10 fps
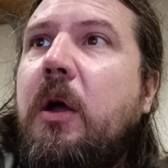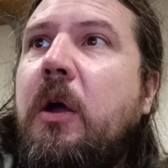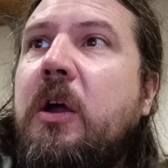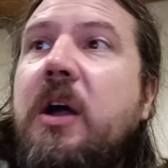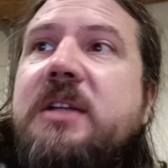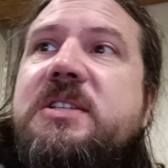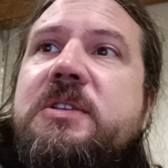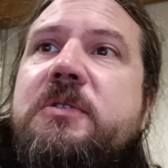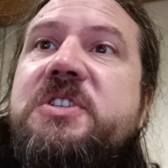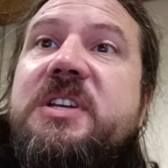our
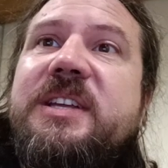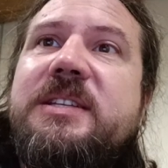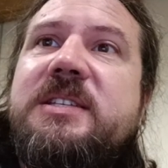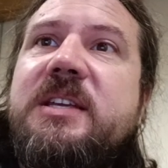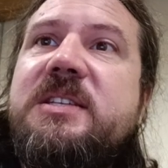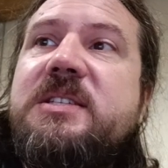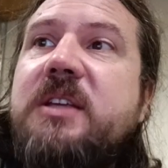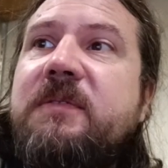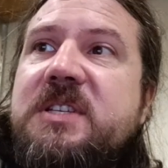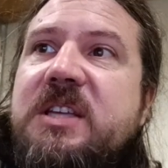Constitution consists
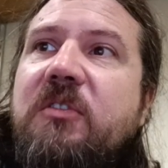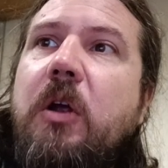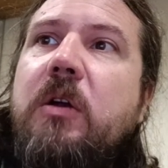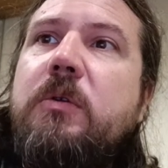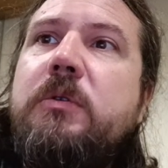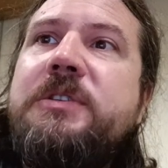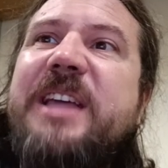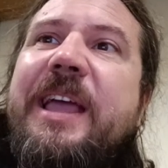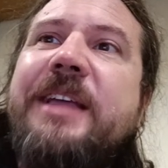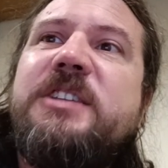of the 7
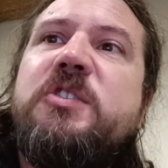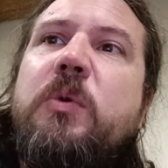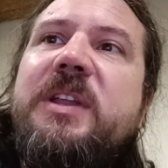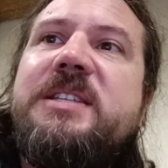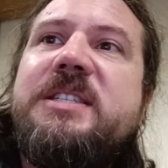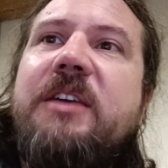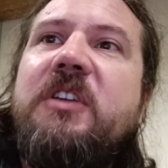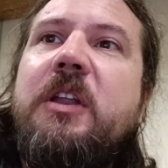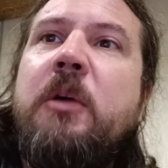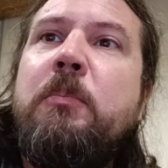articles and
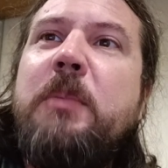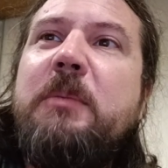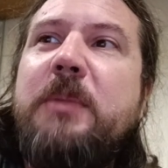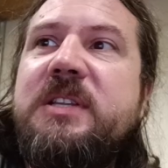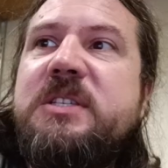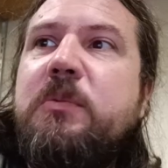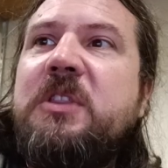27 amendments,